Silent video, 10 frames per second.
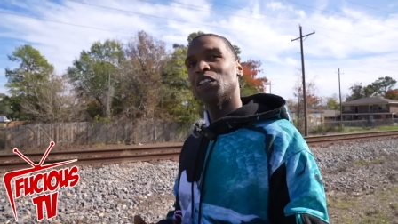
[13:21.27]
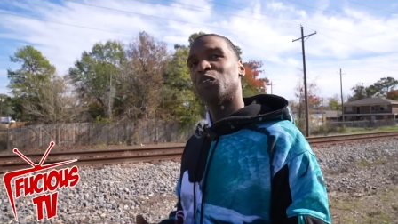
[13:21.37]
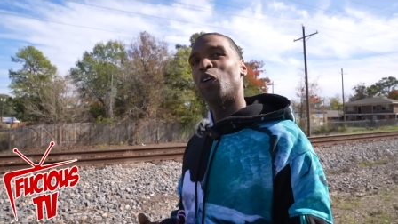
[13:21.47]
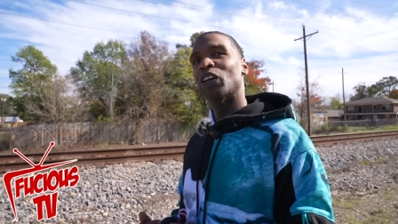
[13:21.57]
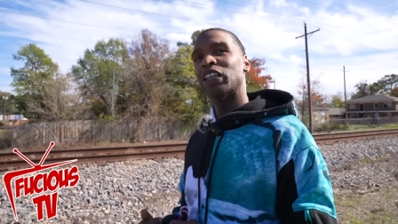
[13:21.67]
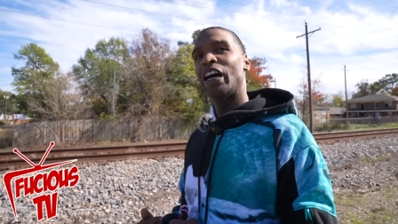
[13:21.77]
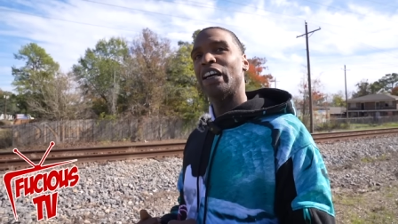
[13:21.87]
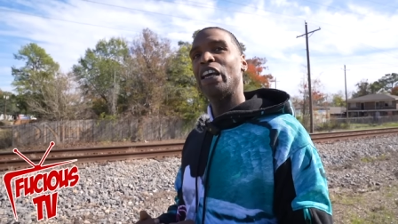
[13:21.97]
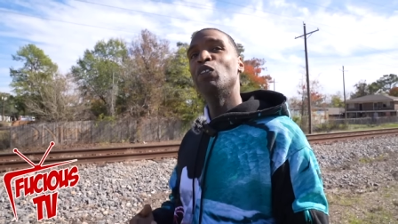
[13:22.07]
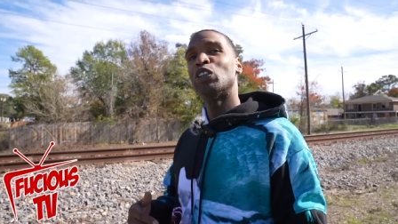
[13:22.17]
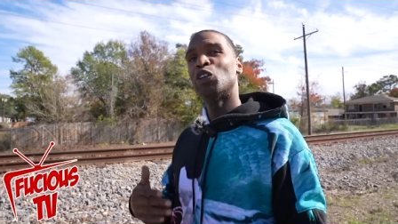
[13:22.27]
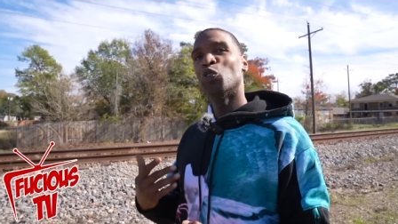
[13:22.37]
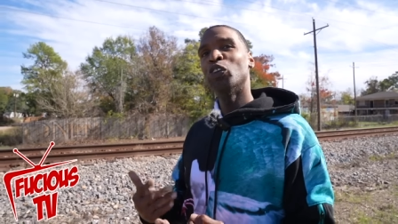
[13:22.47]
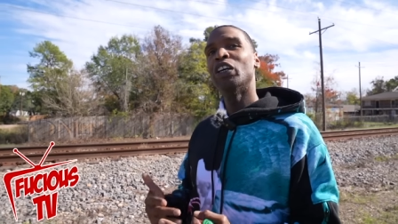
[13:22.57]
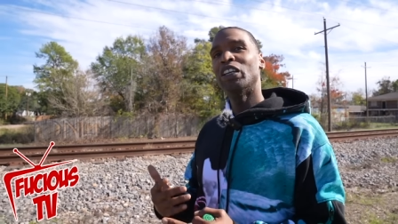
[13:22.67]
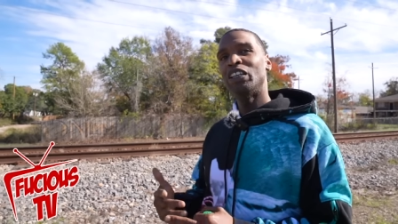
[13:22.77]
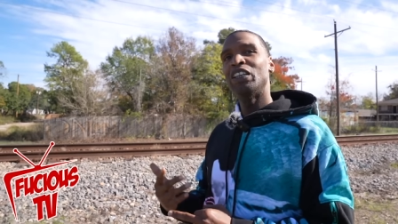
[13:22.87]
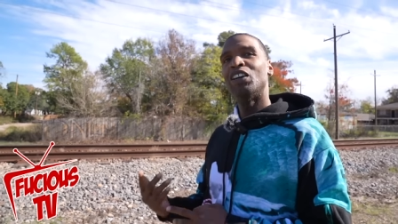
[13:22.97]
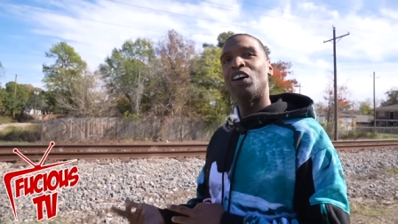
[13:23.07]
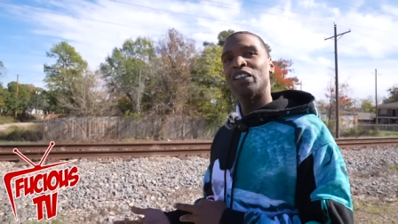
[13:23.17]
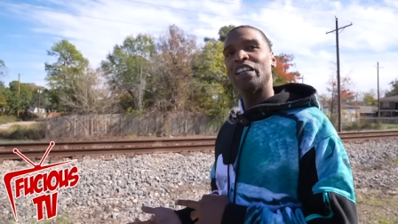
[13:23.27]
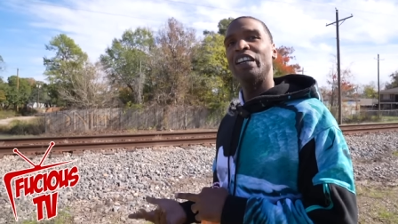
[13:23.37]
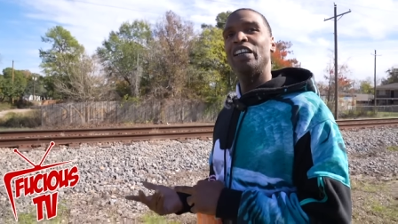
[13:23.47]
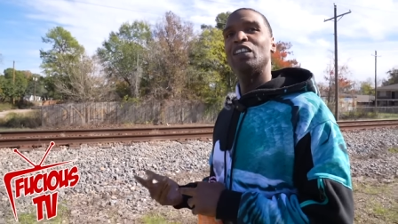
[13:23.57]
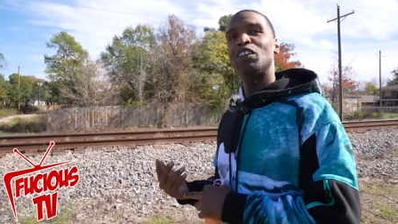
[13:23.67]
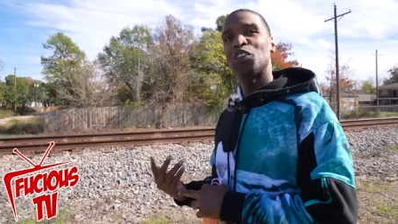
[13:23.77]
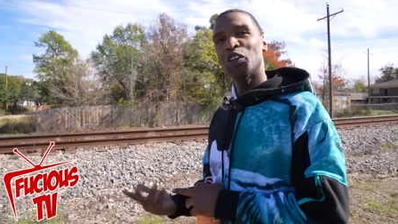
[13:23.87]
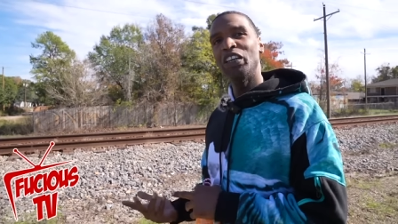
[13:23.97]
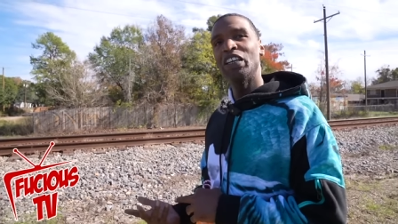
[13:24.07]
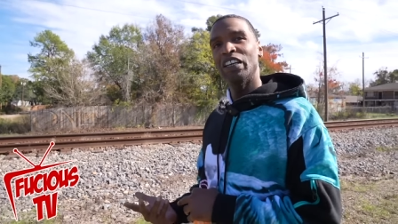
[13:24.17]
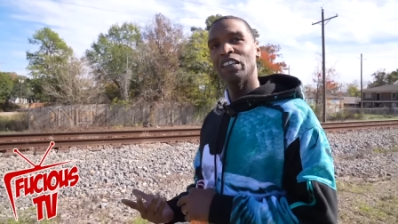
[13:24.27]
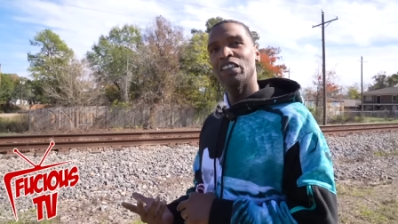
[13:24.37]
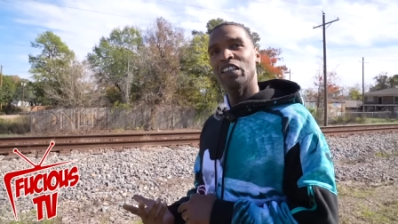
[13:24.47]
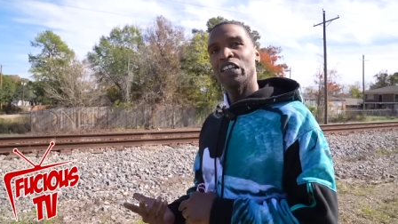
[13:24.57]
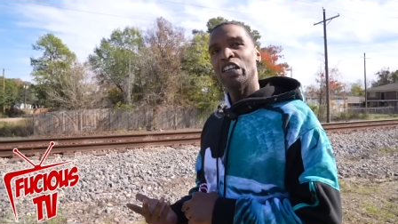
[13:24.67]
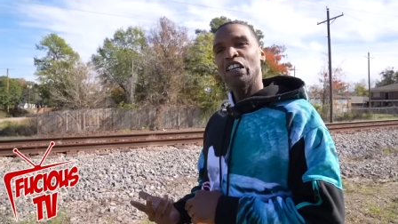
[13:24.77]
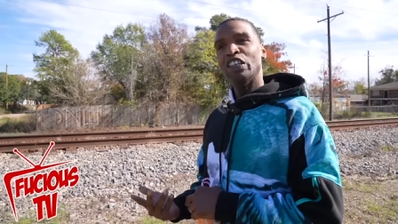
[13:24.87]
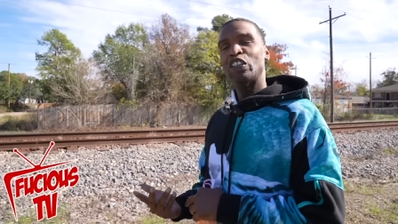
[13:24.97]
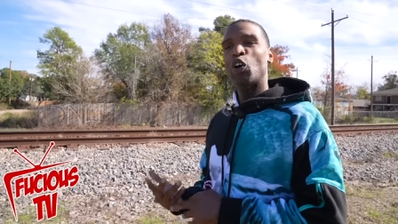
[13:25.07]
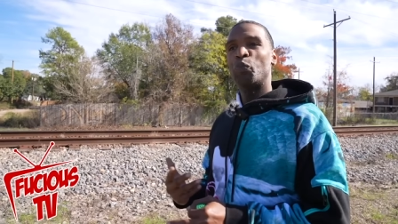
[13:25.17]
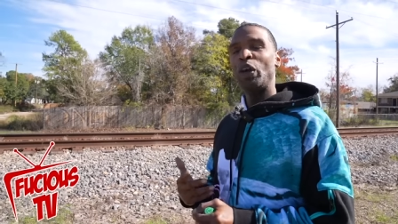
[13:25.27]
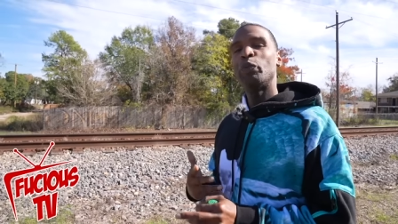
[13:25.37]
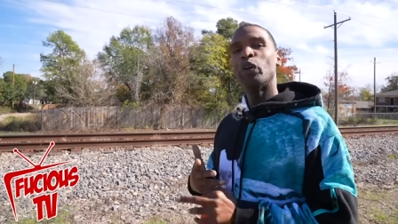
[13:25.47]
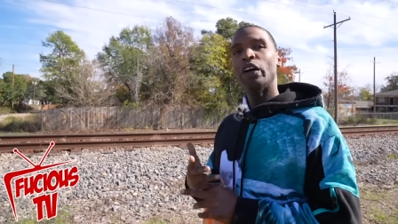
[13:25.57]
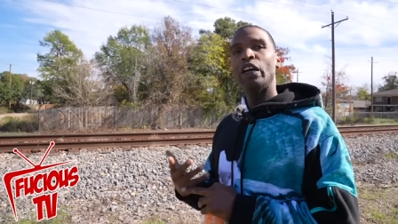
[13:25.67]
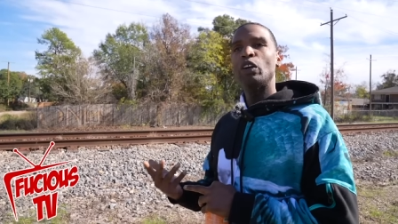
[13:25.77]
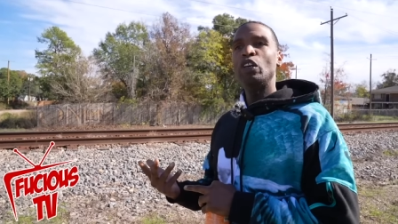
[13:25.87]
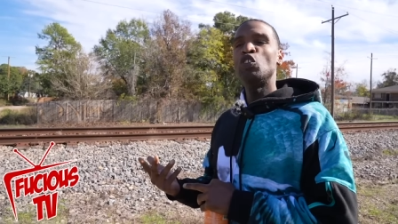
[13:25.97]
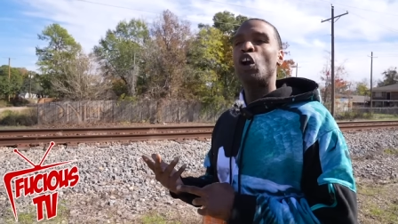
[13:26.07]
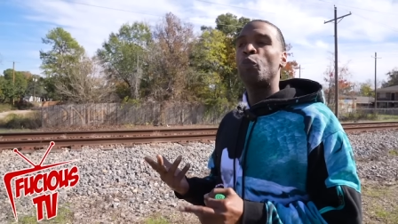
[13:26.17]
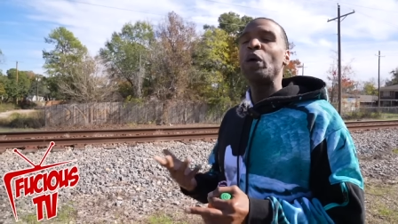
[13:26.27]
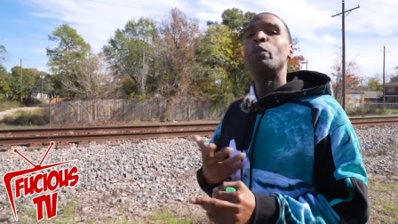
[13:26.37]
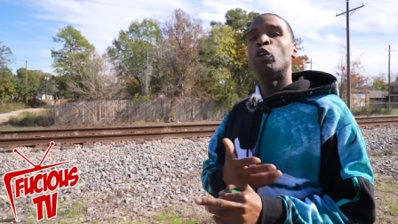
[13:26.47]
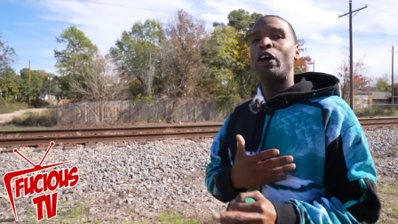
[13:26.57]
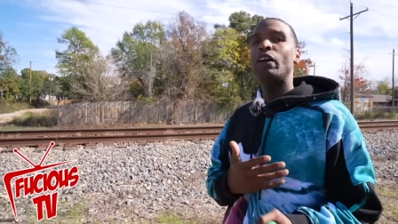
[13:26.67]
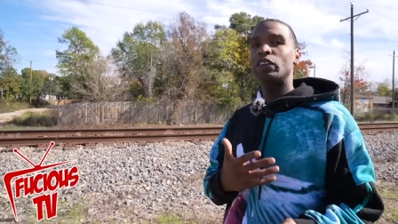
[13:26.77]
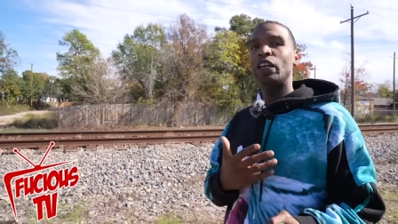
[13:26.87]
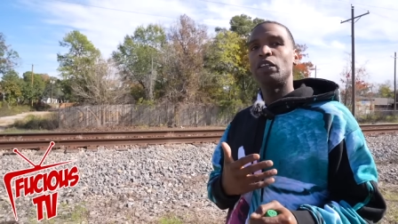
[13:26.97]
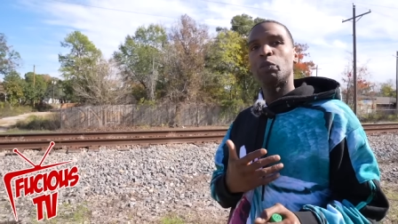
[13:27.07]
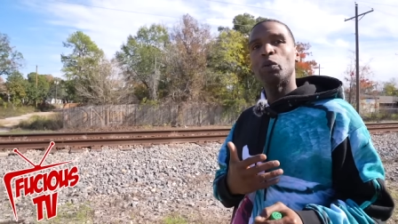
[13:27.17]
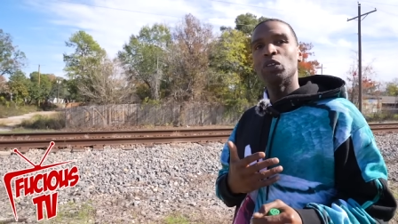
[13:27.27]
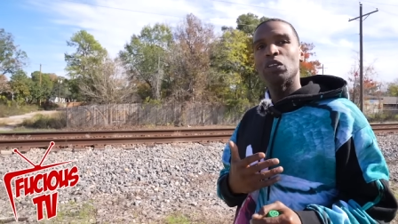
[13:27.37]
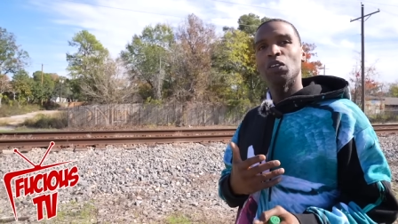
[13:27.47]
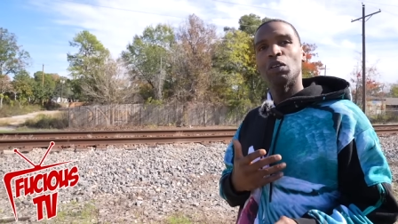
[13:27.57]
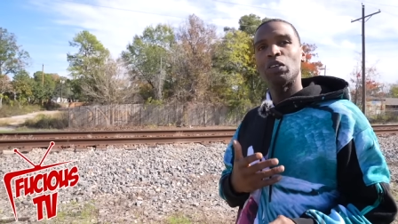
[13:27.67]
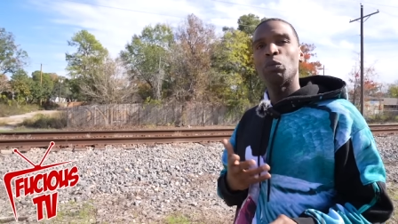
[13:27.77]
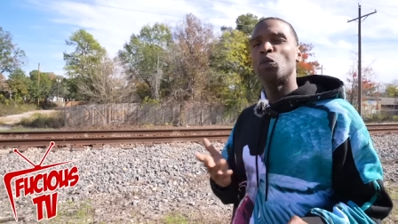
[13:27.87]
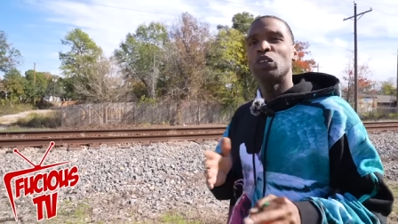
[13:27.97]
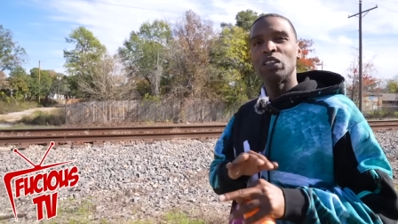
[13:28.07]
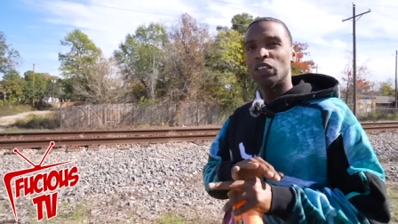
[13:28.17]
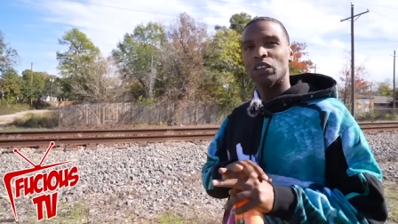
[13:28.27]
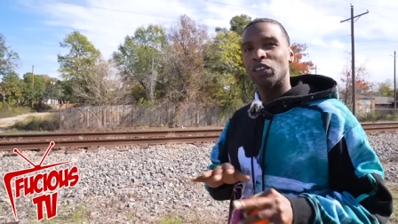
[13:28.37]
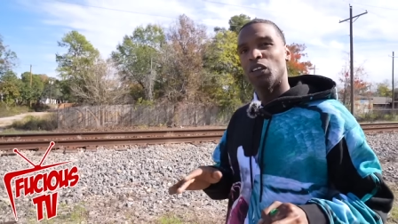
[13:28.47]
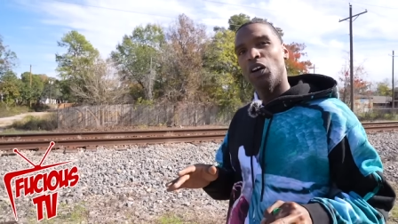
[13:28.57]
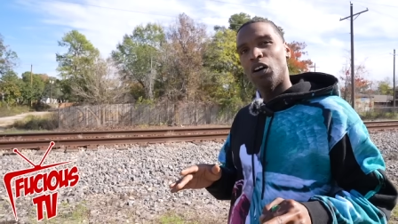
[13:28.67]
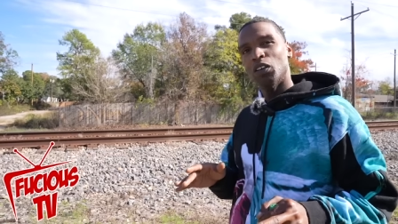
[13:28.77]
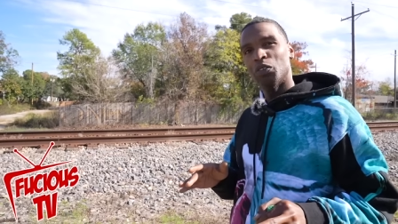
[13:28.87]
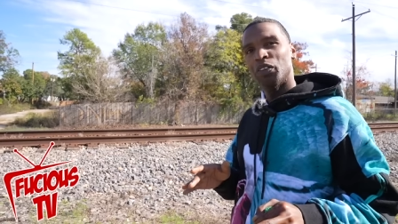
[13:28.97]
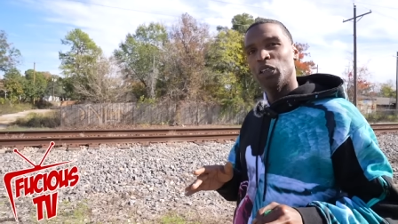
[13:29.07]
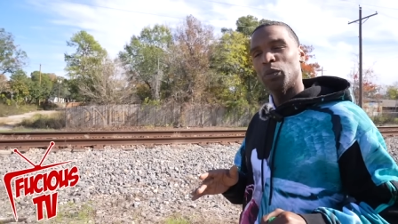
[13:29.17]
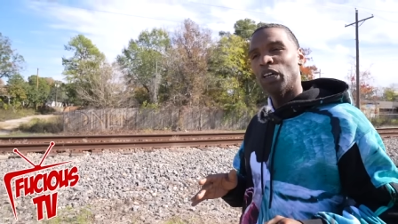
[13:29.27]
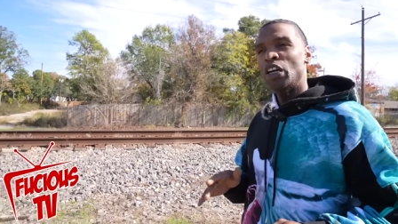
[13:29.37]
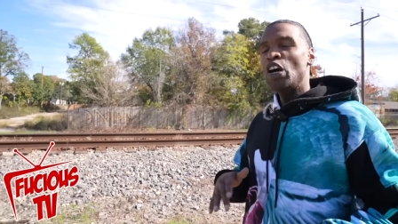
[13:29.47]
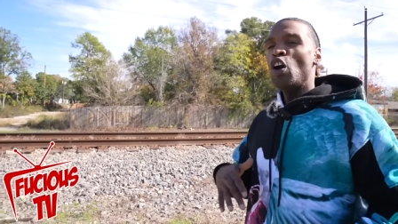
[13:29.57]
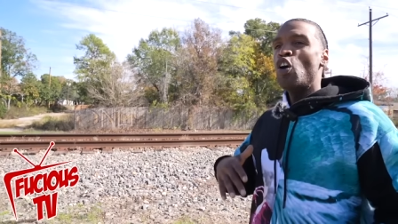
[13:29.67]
as far as like he was the real deal, authentic street okay. nigga. Yeah. So people, you know, people gravitate to Boosie. You know what I'm saying? Boosie's just a star. You feel me? Yeah.